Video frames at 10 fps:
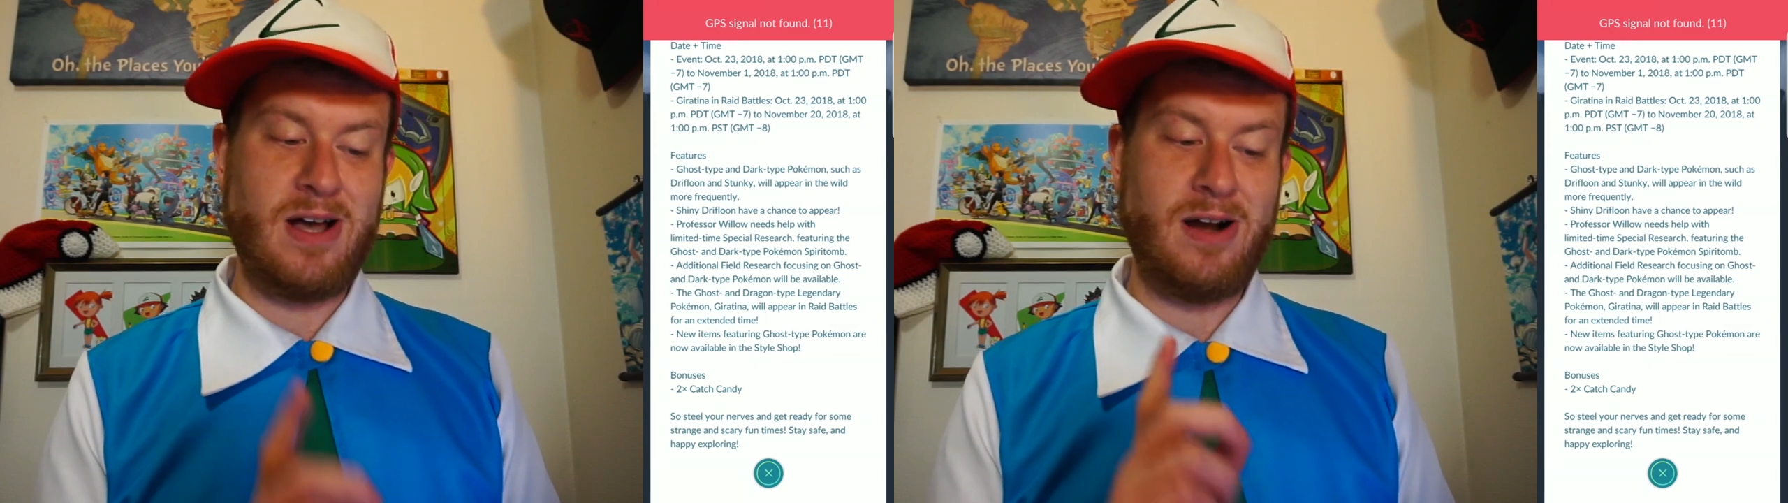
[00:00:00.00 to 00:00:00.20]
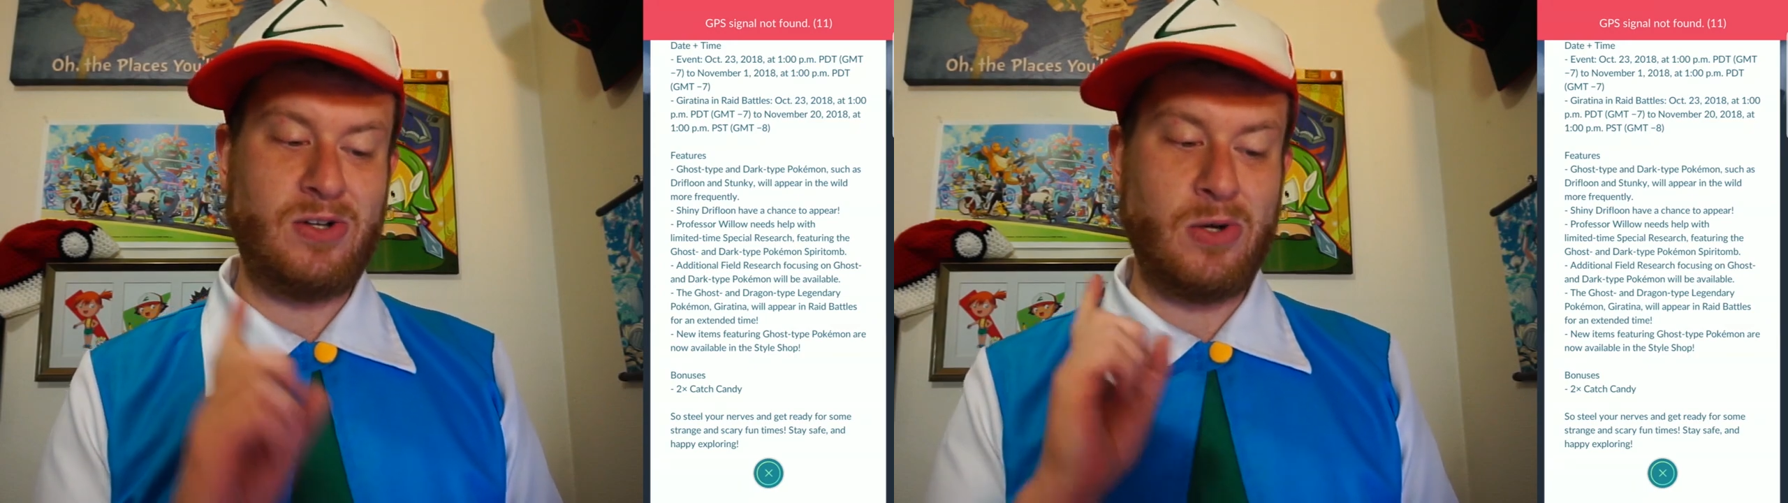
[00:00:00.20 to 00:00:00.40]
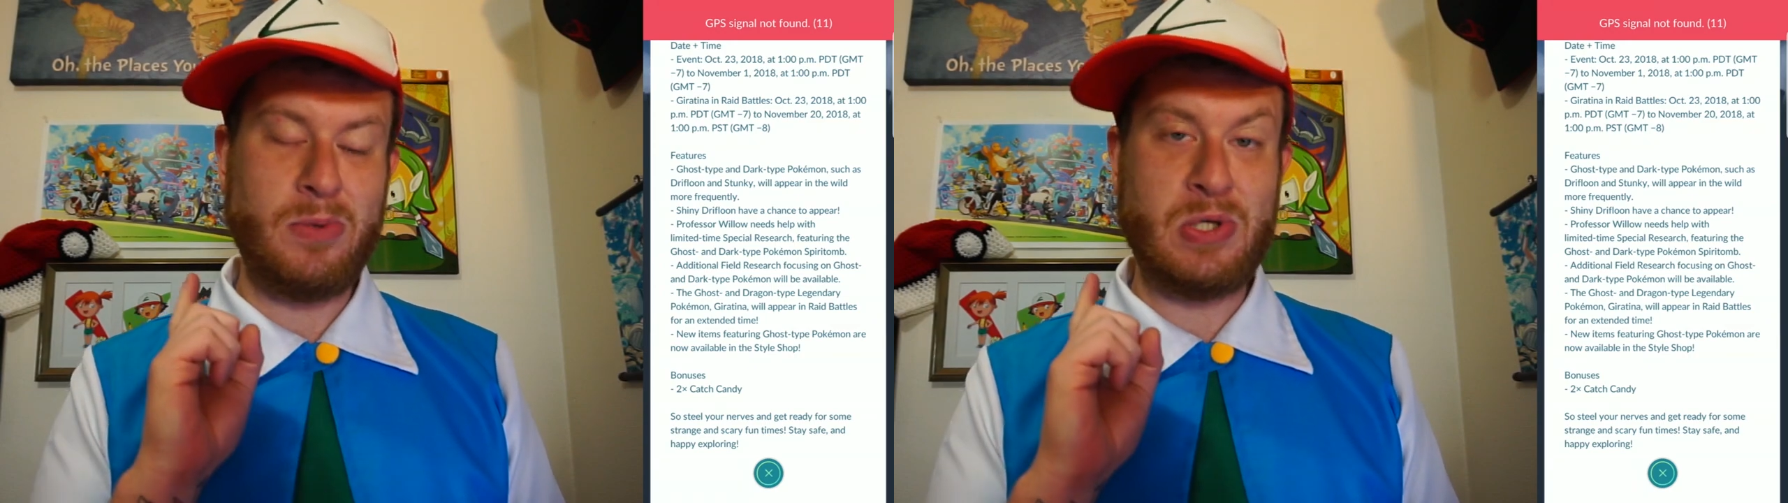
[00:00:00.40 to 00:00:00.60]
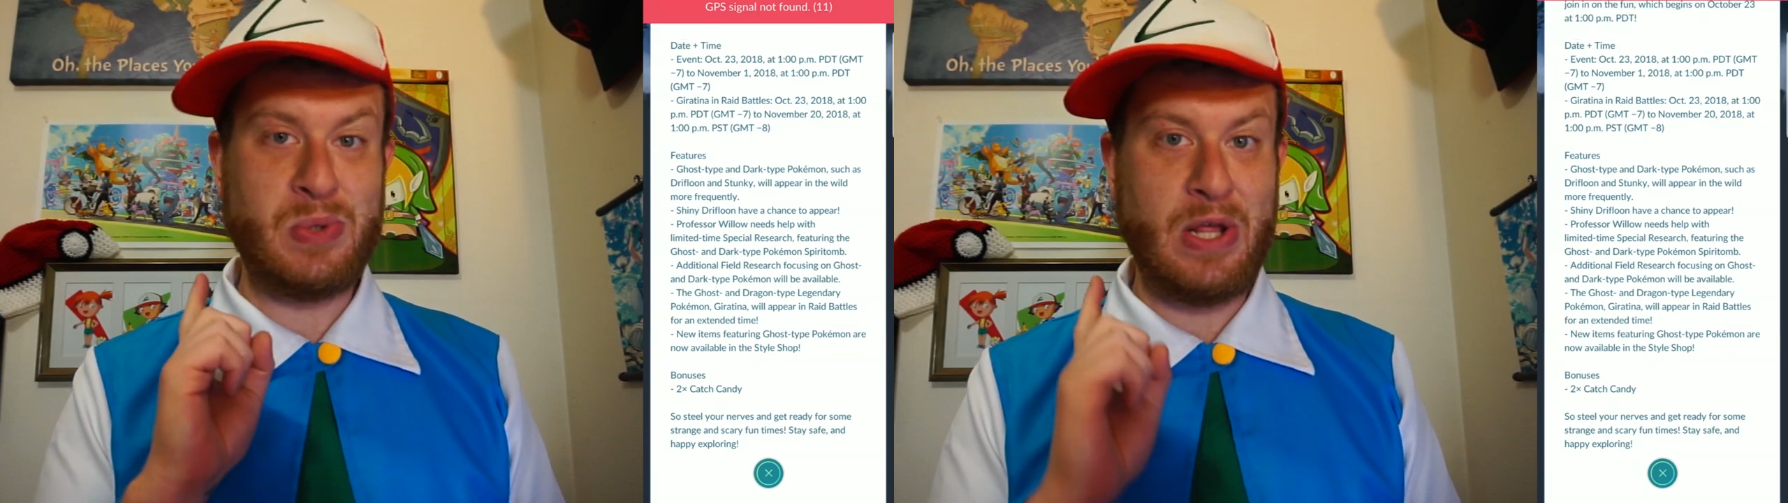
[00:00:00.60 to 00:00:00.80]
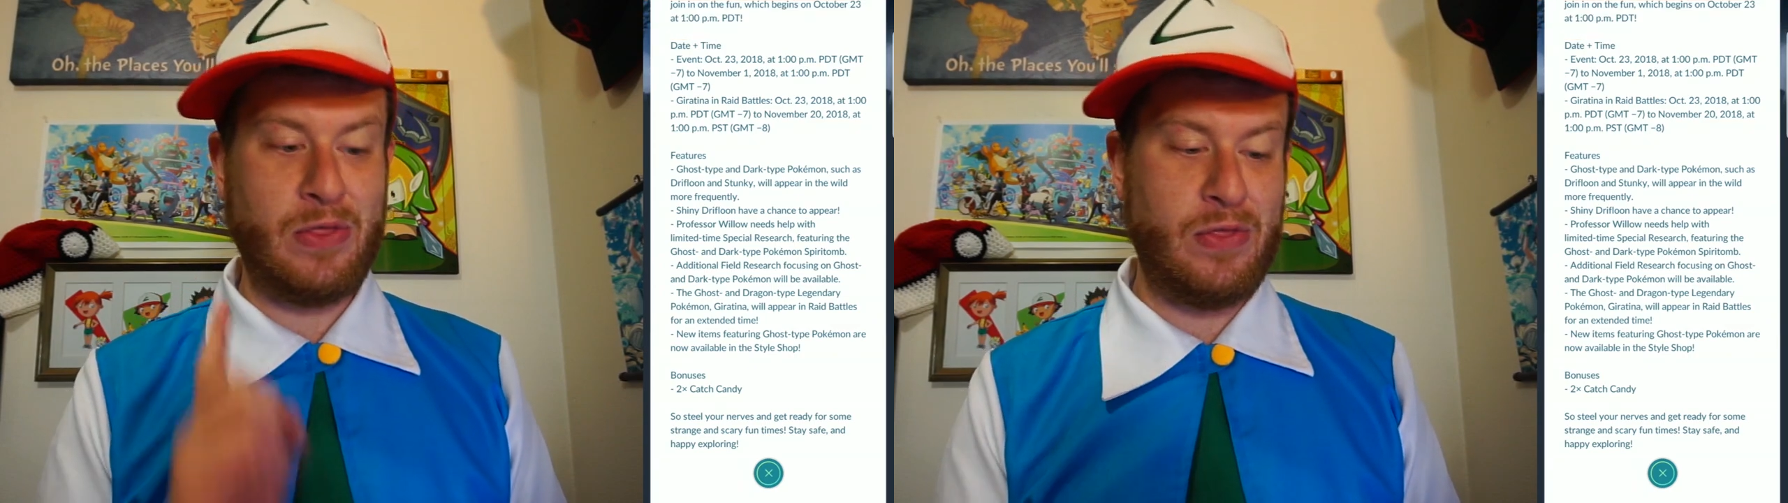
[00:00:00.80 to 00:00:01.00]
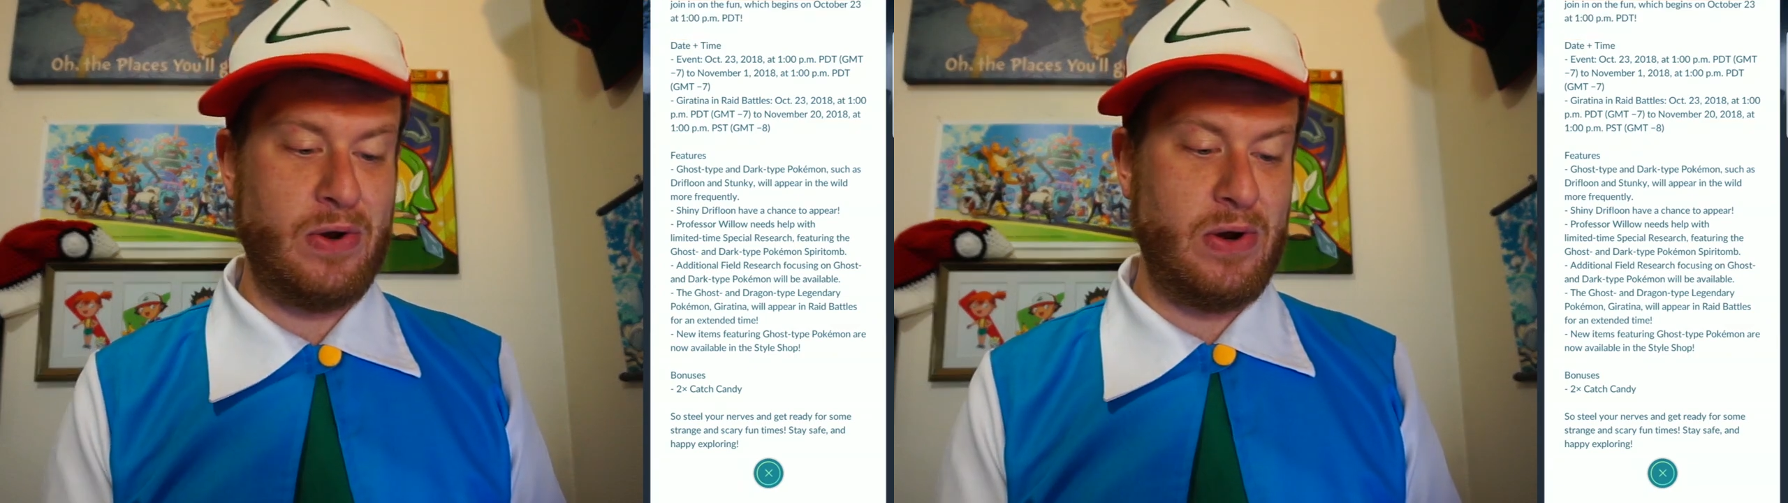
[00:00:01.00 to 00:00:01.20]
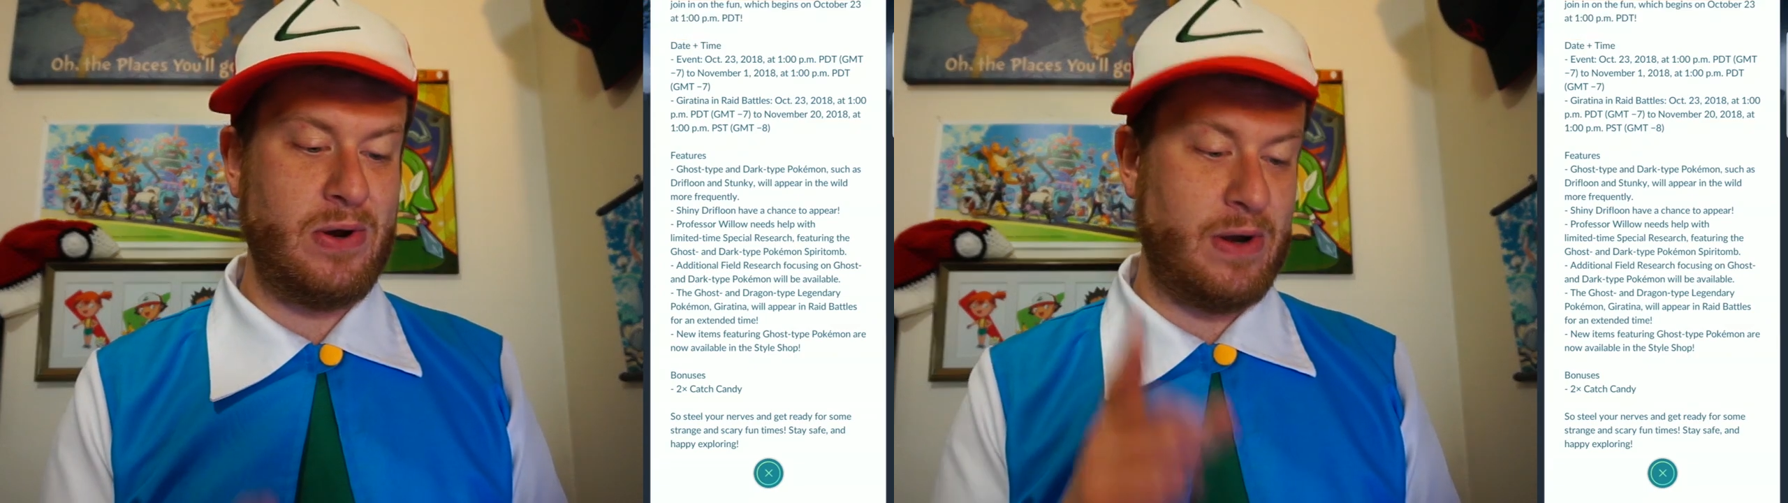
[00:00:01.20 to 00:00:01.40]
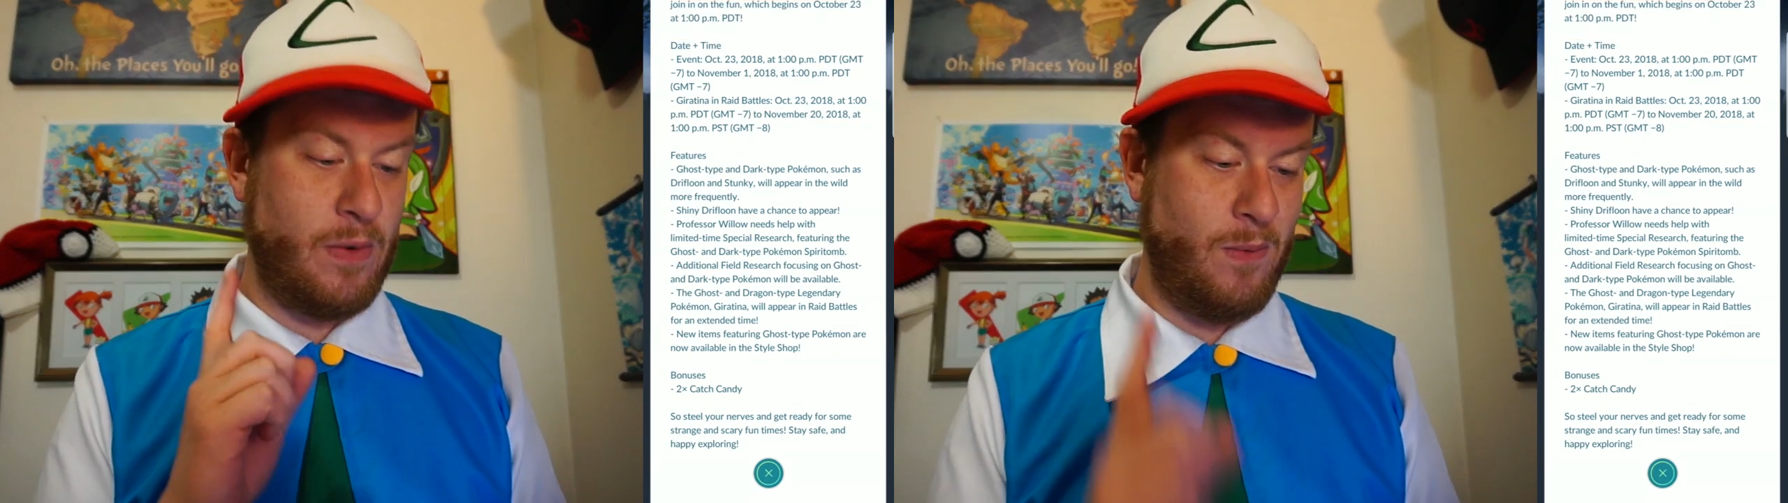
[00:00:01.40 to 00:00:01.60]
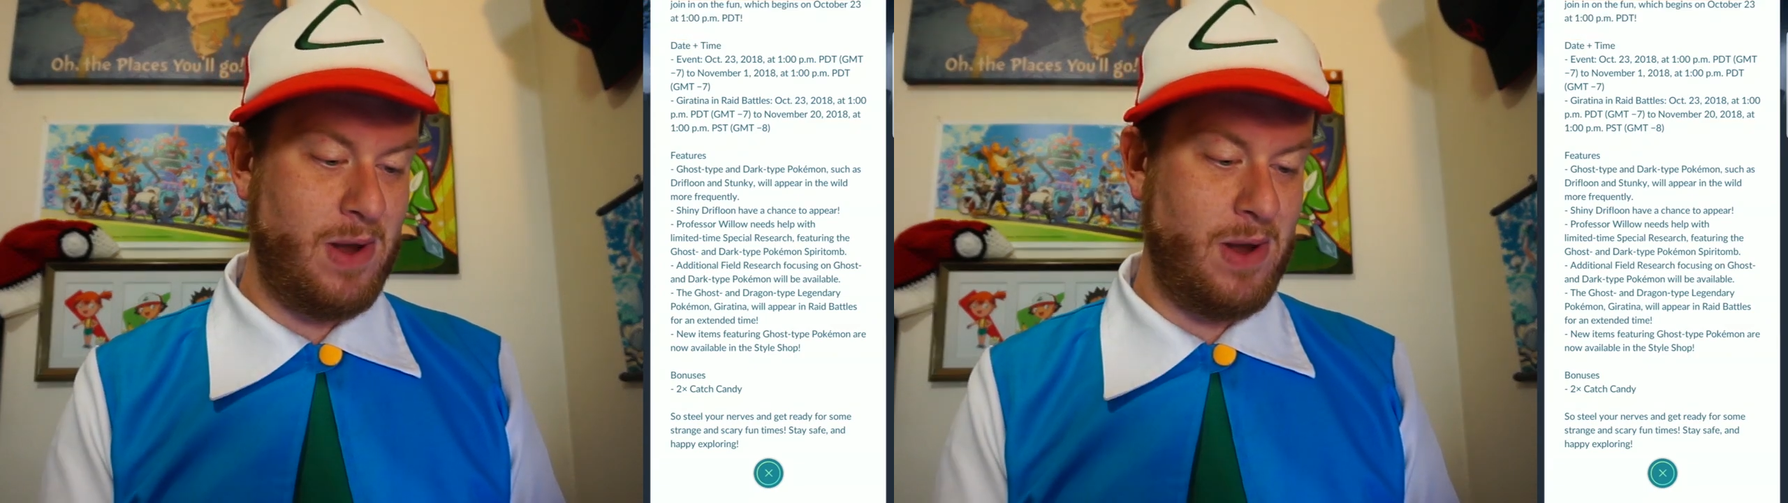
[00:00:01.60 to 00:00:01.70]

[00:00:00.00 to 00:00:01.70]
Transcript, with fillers: October 23rd,